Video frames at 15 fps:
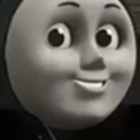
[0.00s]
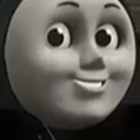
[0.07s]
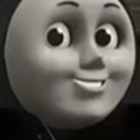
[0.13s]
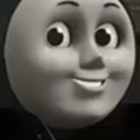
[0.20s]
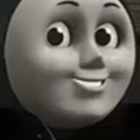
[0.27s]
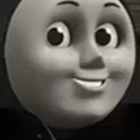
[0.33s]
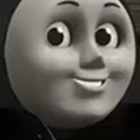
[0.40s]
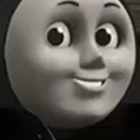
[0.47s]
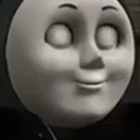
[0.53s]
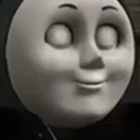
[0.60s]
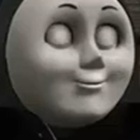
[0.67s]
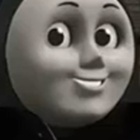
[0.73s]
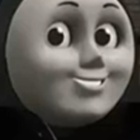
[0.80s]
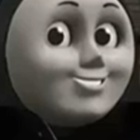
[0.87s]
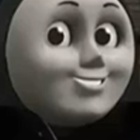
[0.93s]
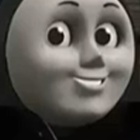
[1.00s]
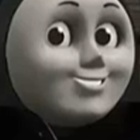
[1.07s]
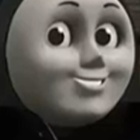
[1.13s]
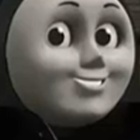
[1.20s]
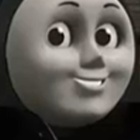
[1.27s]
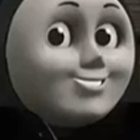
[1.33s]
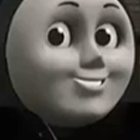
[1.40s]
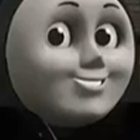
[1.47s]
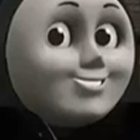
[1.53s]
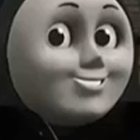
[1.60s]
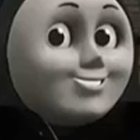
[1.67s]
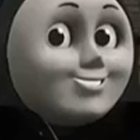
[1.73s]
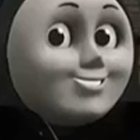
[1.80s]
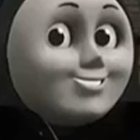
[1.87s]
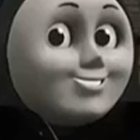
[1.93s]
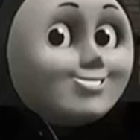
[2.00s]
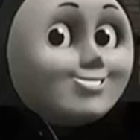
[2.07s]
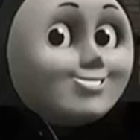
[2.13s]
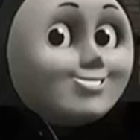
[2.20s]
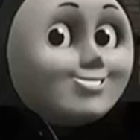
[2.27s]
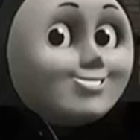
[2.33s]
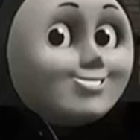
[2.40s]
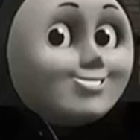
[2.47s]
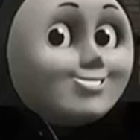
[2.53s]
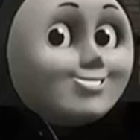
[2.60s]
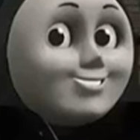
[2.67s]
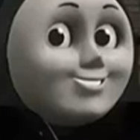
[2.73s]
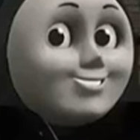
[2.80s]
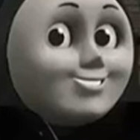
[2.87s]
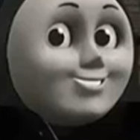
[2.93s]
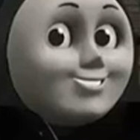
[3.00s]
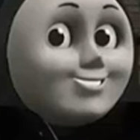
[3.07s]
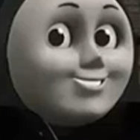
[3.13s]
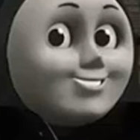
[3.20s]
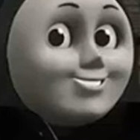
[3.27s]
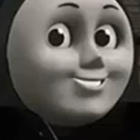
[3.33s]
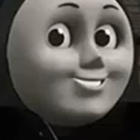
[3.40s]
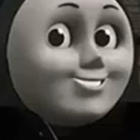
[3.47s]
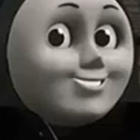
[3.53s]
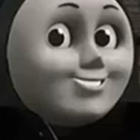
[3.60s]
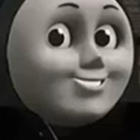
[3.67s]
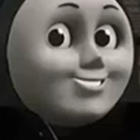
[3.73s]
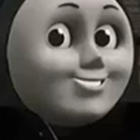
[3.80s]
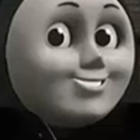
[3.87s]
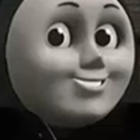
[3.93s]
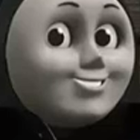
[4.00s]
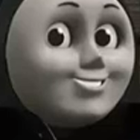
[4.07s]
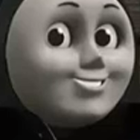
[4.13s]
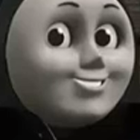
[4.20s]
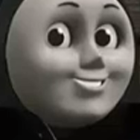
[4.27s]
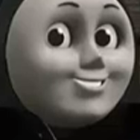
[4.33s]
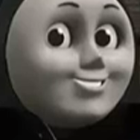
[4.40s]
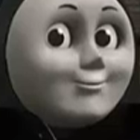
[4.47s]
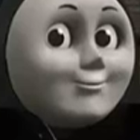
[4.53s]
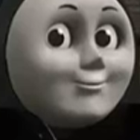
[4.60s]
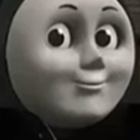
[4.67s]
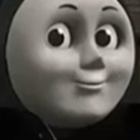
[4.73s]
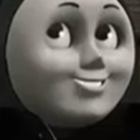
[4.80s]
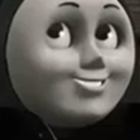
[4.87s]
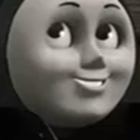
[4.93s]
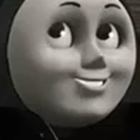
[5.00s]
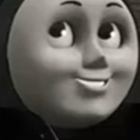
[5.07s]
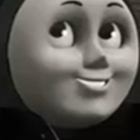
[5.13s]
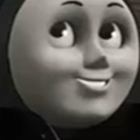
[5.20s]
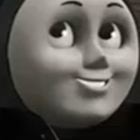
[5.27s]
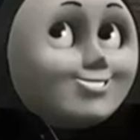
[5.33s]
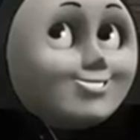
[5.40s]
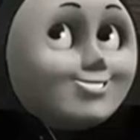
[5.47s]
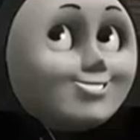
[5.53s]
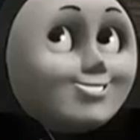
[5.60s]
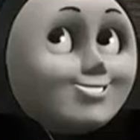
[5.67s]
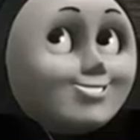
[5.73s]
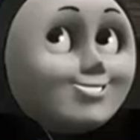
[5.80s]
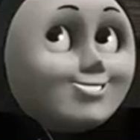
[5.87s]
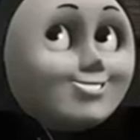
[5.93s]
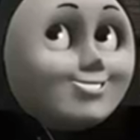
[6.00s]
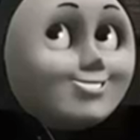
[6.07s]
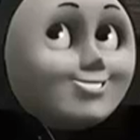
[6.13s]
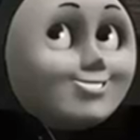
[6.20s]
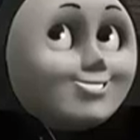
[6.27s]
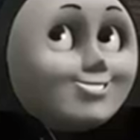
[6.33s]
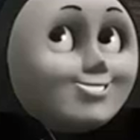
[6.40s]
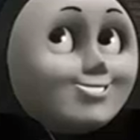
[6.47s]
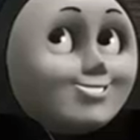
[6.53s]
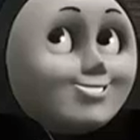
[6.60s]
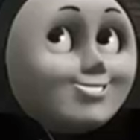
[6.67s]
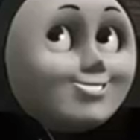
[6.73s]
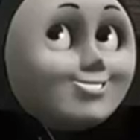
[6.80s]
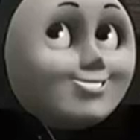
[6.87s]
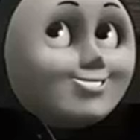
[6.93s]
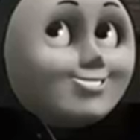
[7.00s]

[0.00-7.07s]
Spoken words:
No one is speaking in this clip.